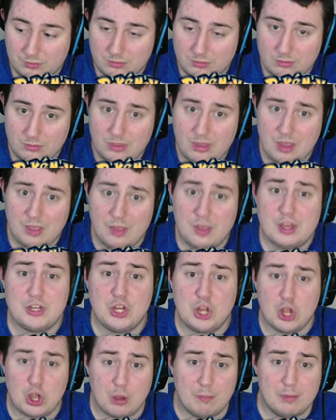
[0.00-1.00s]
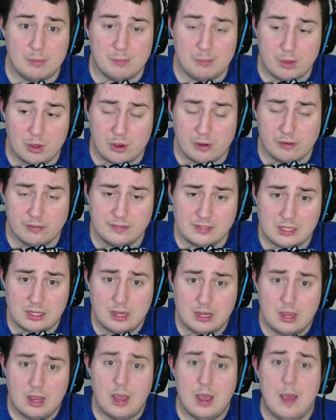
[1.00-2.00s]
the Tomb moves,
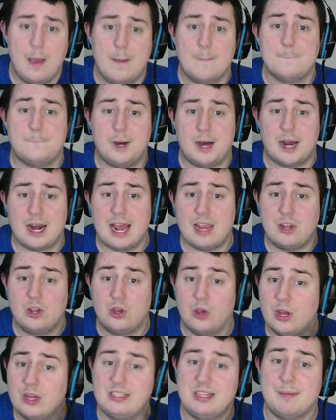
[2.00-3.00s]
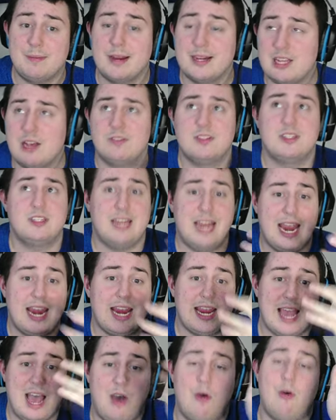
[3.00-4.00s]
but I could see myself staying
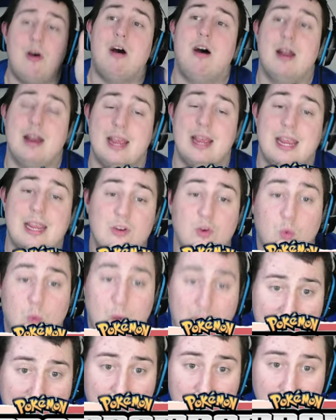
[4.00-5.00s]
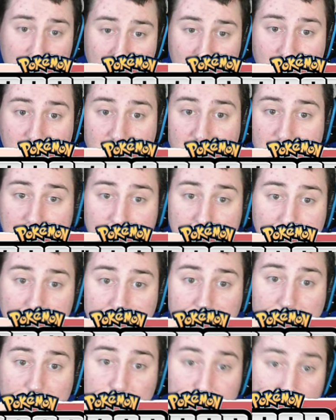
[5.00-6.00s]
out on a ground... Or a, a,
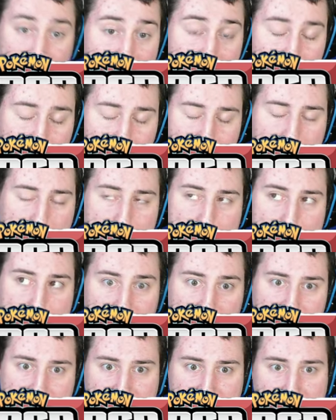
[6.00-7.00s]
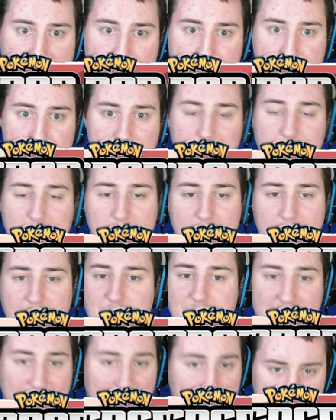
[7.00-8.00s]
gra or a bug type, and then
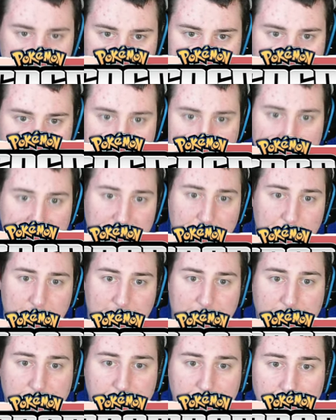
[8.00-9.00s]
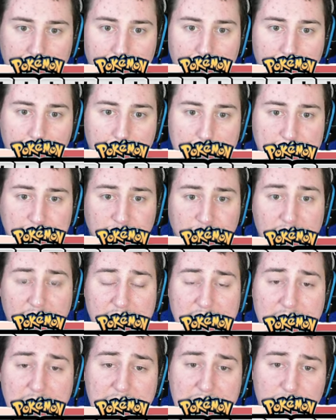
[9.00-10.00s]
having something to hit it with. A
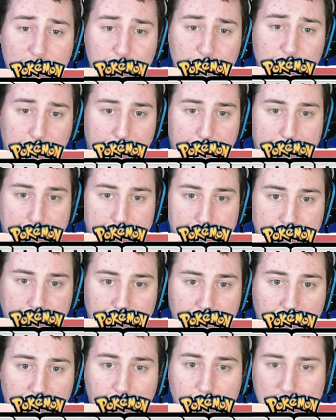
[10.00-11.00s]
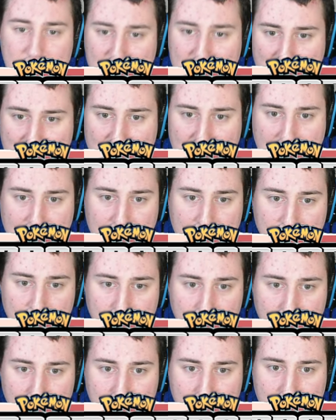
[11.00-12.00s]
Kyogre. Are we kidding?
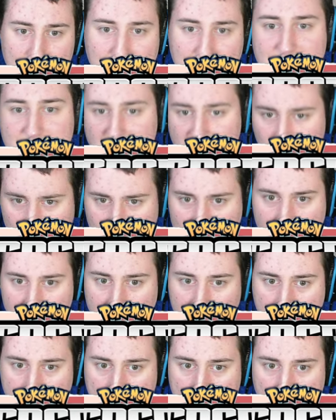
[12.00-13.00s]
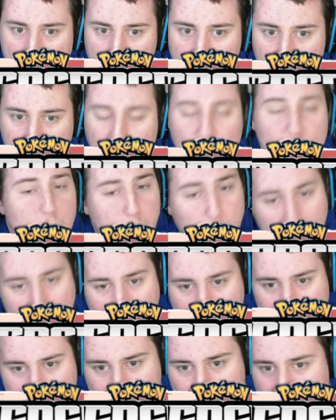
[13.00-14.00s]
Is this real? Why is
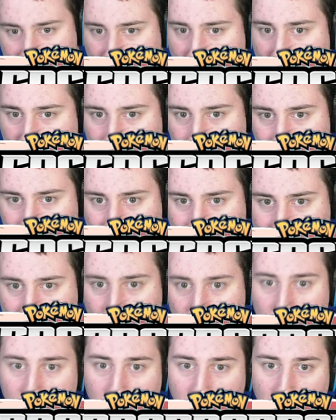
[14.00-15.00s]
it a Kyogre for one?